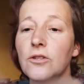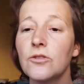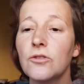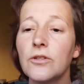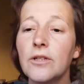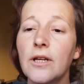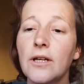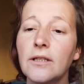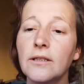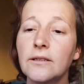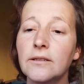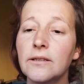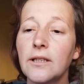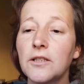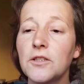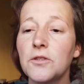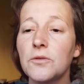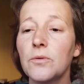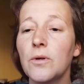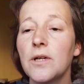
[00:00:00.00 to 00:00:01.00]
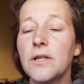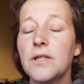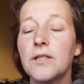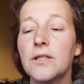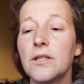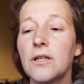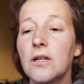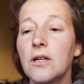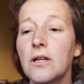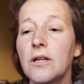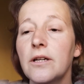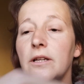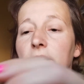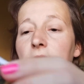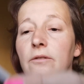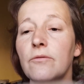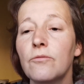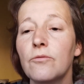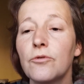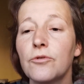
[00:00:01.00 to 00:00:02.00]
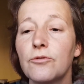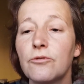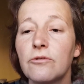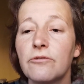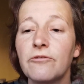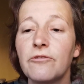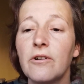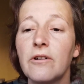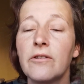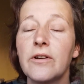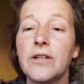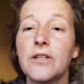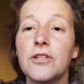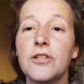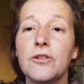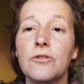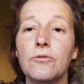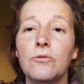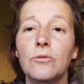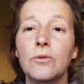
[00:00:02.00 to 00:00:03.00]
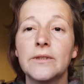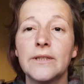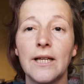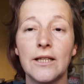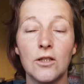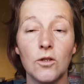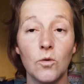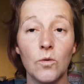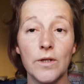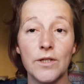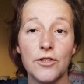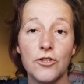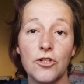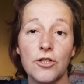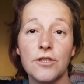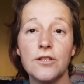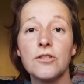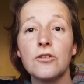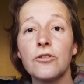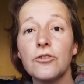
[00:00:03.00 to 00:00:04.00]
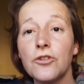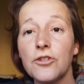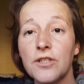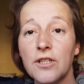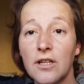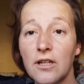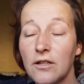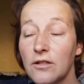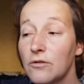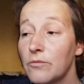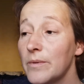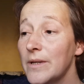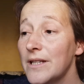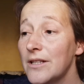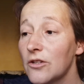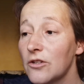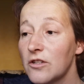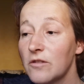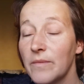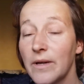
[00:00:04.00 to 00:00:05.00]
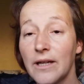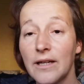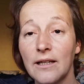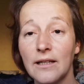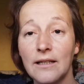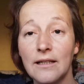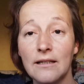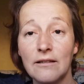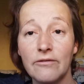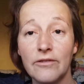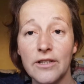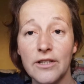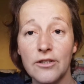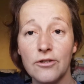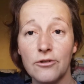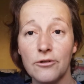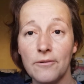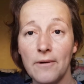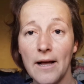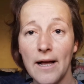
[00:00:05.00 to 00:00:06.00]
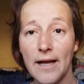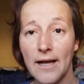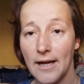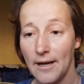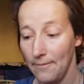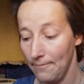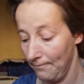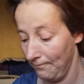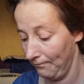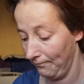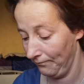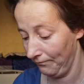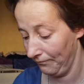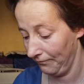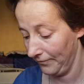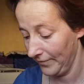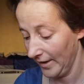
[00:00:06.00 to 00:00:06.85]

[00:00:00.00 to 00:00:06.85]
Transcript: So yeah, that's what I was referring to with that question. So I just said it'd be easier to make a little video um,